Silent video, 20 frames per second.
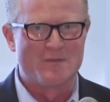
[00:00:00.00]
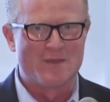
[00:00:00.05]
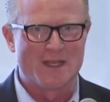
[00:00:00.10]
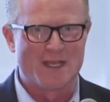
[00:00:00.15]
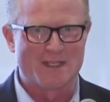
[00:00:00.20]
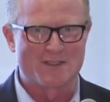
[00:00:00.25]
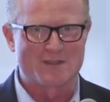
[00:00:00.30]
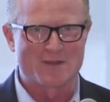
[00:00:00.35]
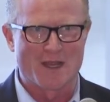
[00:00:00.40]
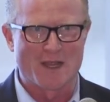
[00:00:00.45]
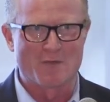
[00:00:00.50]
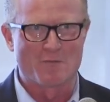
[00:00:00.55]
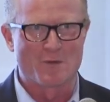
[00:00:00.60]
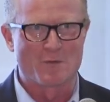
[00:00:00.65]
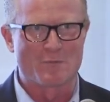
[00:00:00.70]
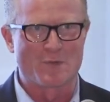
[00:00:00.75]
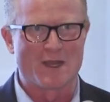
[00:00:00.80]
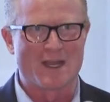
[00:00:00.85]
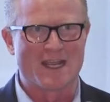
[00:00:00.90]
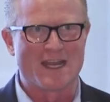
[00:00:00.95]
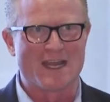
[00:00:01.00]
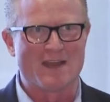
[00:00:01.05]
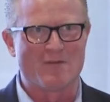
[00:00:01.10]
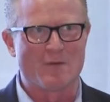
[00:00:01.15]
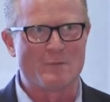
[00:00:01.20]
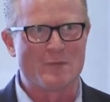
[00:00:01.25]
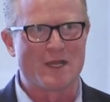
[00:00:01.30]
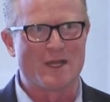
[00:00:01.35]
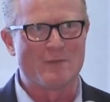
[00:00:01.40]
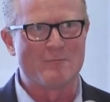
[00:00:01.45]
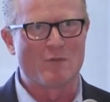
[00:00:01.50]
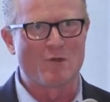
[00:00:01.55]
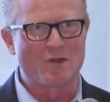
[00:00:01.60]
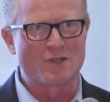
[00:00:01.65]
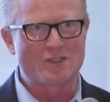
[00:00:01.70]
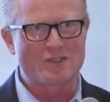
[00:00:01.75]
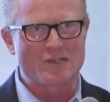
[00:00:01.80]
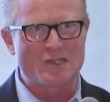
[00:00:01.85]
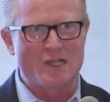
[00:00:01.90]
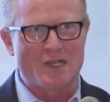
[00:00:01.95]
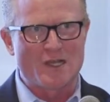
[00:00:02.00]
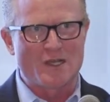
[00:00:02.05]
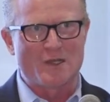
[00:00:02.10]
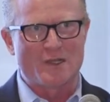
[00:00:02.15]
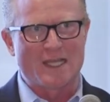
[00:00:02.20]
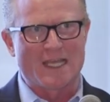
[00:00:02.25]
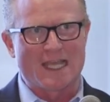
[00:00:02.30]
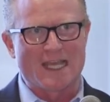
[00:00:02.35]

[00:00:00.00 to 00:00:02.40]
That's right. We're bringing everybody, we're slowly